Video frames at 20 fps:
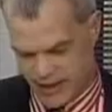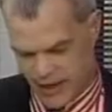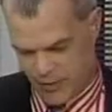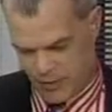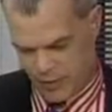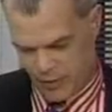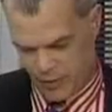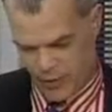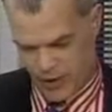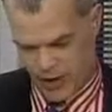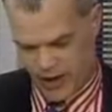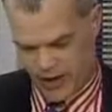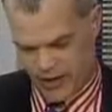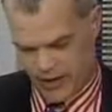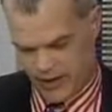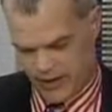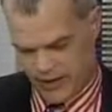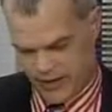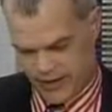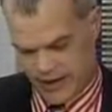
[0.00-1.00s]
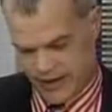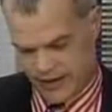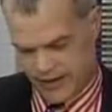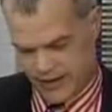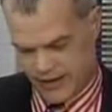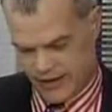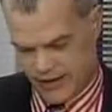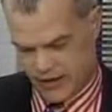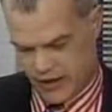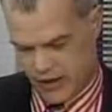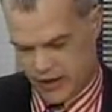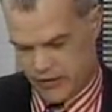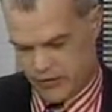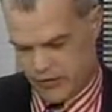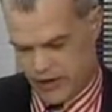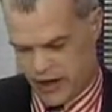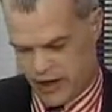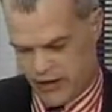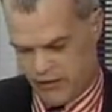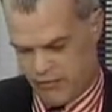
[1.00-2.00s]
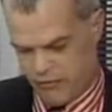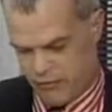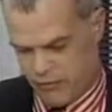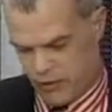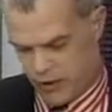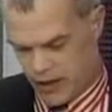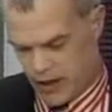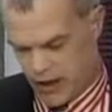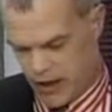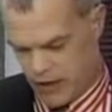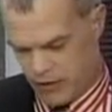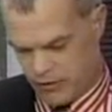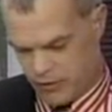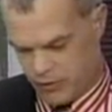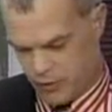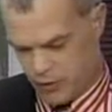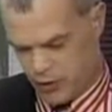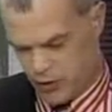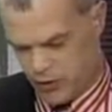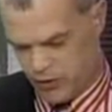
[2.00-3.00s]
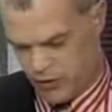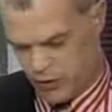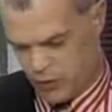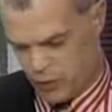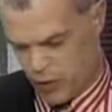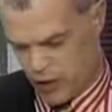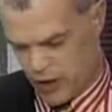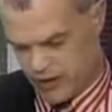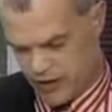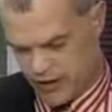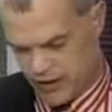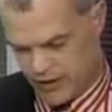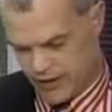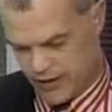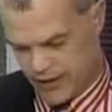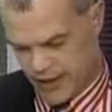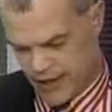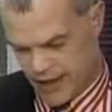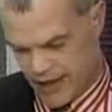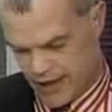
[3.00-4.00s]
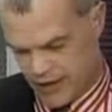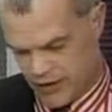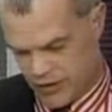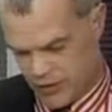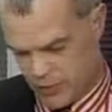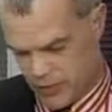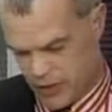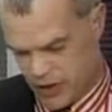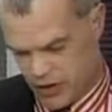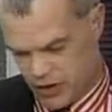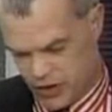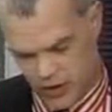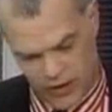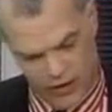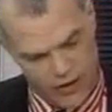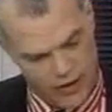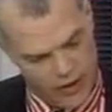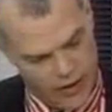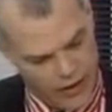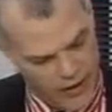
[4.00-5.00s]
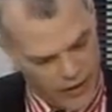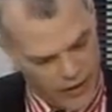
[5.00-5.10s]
stepped upon, and then it says 184 congressmen urge president to cancel mission.